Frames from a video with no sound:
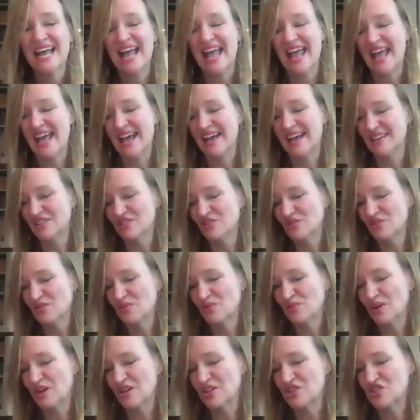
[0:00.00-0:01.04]
And
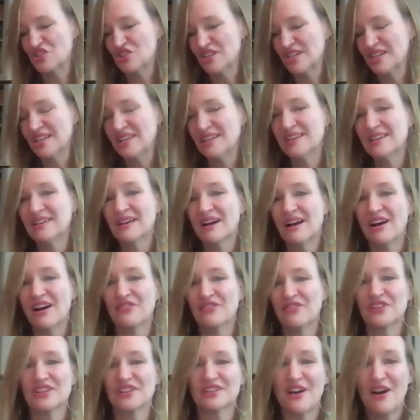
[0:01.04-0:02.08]
what she
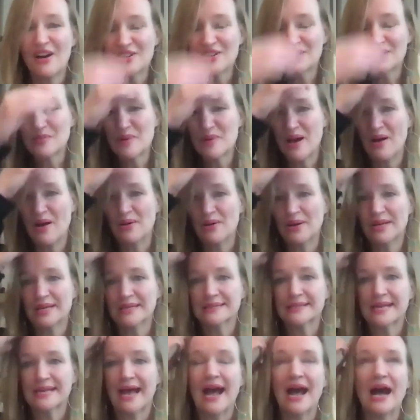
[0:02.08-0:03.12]
often talks about
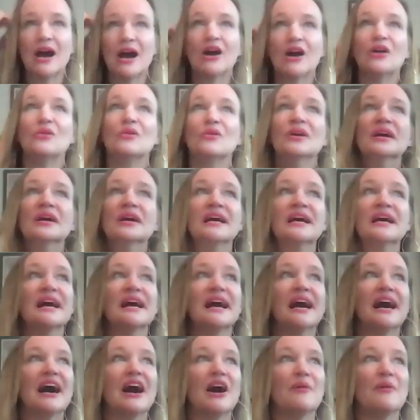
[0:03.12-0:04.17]
is how
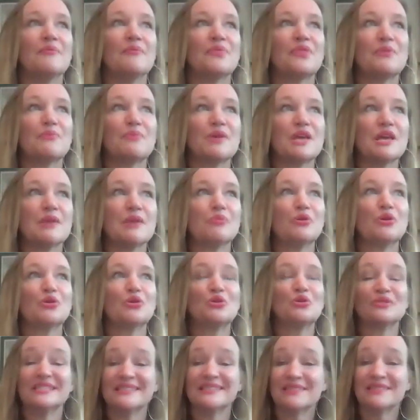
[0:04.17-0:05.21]
the
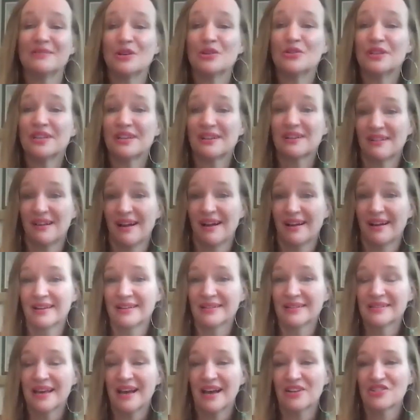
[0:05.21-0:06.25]
people who
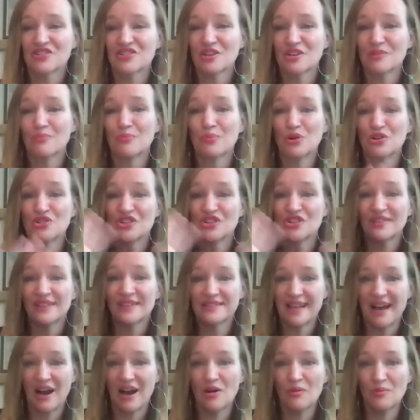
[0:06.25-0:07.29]
declined actually pushing this
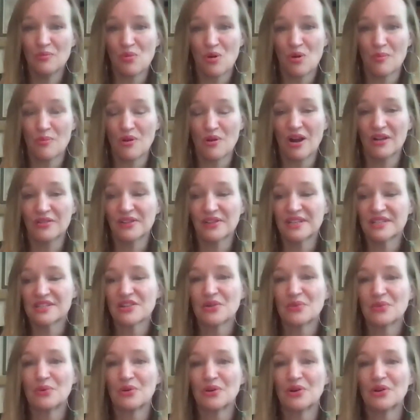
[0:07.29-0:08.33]
out more broadly to the
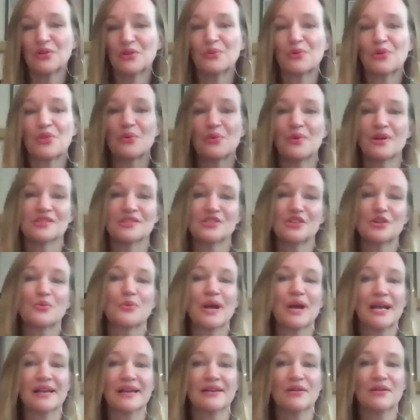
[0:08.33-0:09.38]
world were the ones who
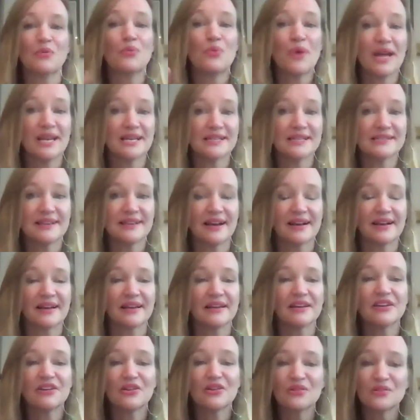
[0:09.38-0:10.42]
went, wait a
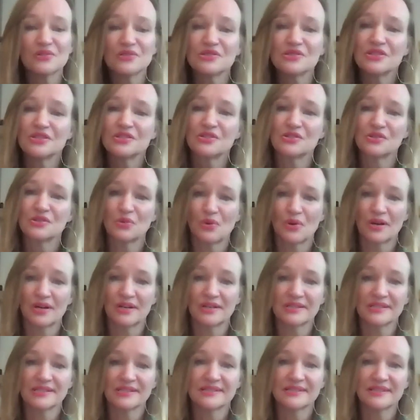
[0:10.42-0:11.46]
second, who's the
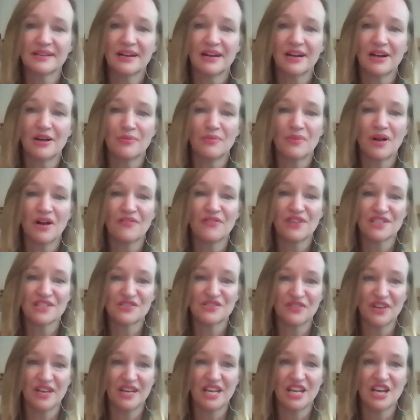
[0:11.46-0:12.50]
source of this
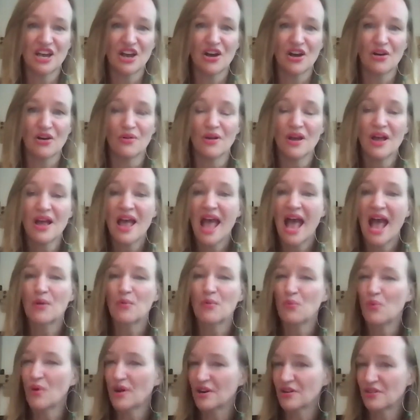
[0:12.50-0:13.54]
video and
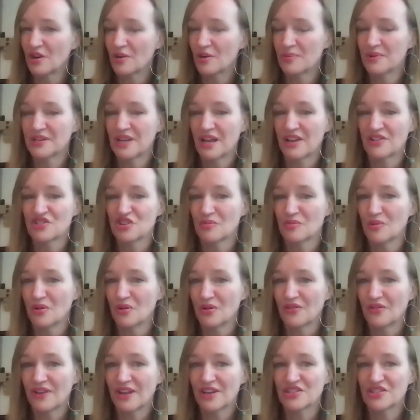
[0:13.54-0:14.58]
what are their potential
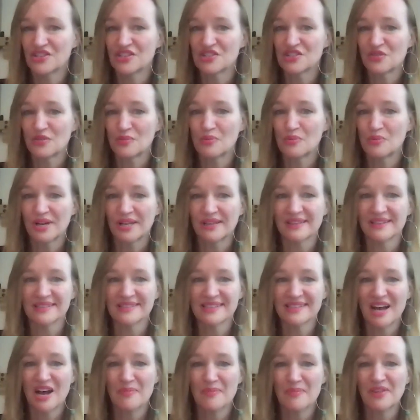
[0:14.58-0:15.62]
motivations for putting this
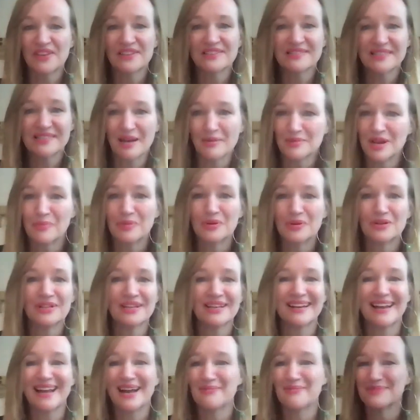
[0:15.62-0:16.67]
up? I think Sam Dubberly
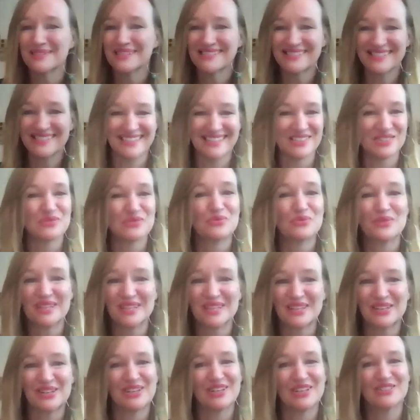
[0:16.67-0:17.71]
at Amnesty is
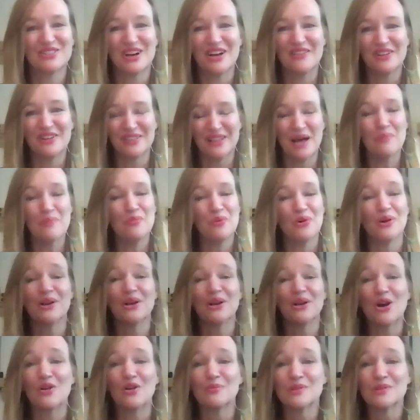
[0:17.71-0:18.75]
really good at driving that point
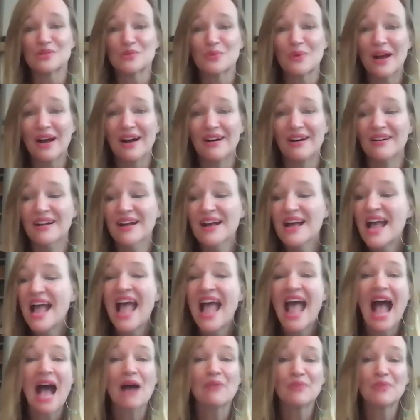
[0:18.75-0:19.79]
home as well.
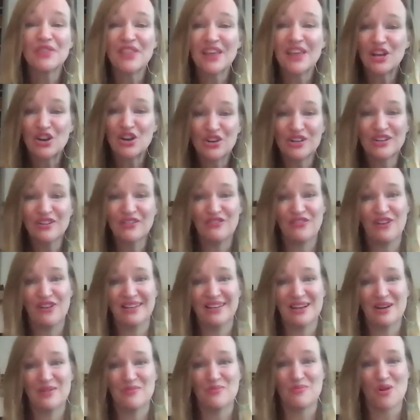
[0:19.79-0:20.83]
And when they couldn't find
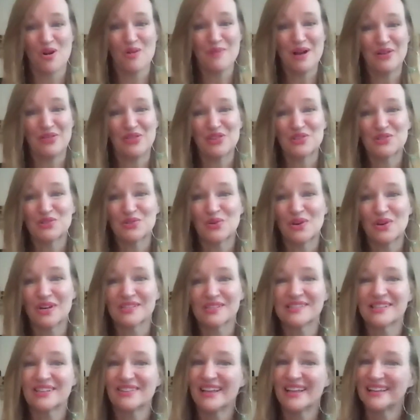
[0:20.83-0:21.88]
out more about the source,
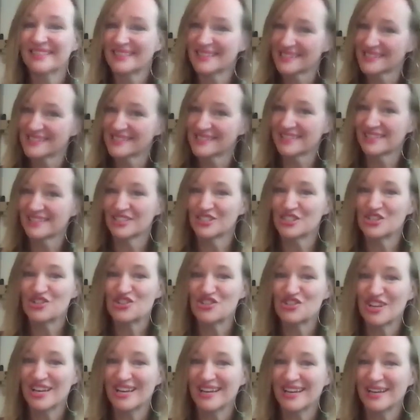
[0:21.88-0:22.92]
they're like, this is a little too
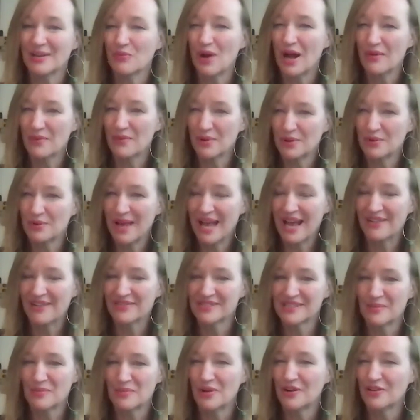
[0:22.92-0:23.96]
shady. Why would we have
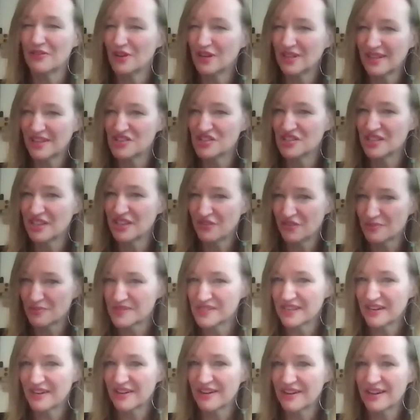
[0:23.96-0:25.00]
someone allegedly from
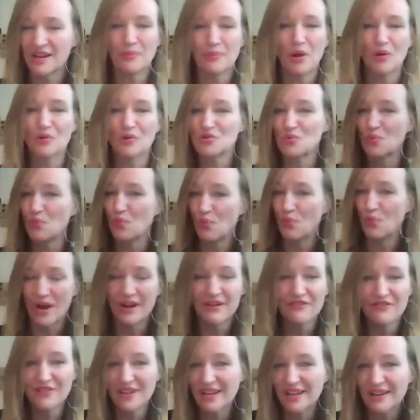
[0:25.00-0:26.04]
Syria post
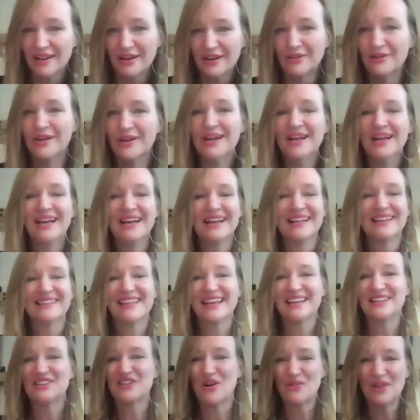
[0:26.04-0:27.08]
one video?
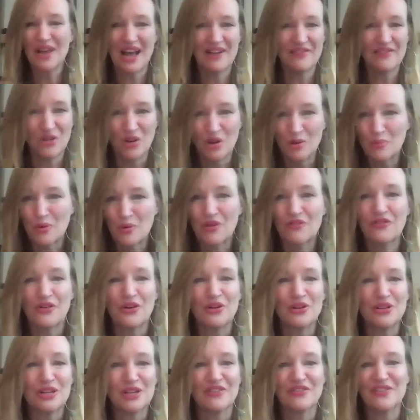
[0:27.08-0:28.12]
They don't have a whole
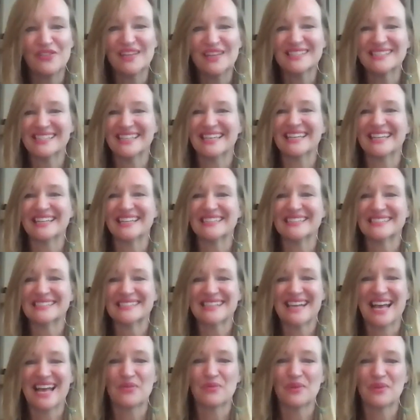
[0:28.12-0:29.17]
portfolio of these things,
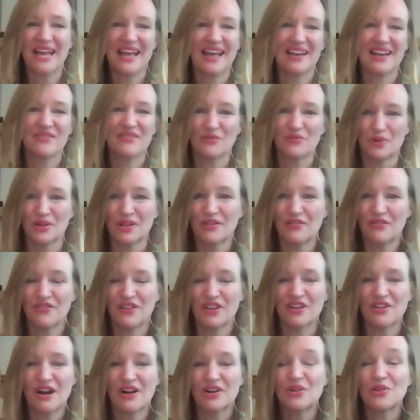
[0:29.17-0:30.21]
and we can't even really
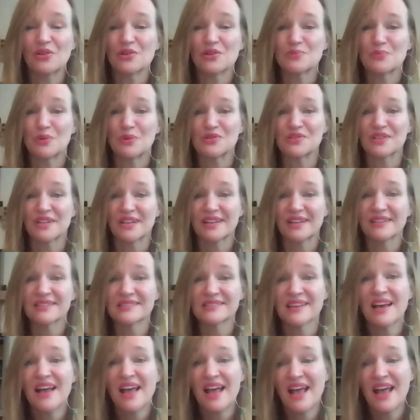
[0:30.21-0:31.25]
figure out who this person is.
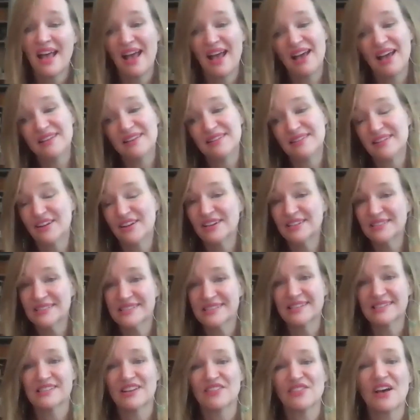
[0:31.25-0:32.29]
And their
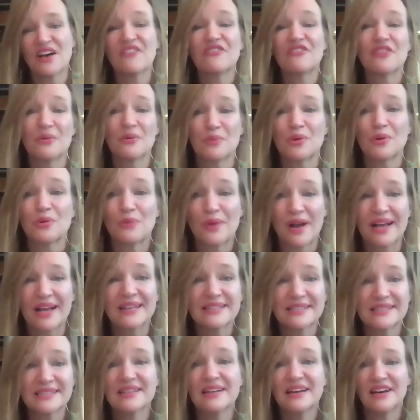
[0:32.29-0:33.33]
instincts on that front were
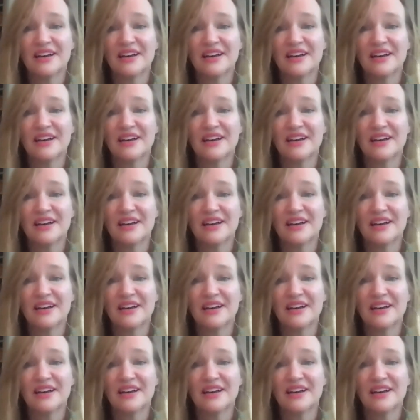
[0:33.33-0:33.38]
right.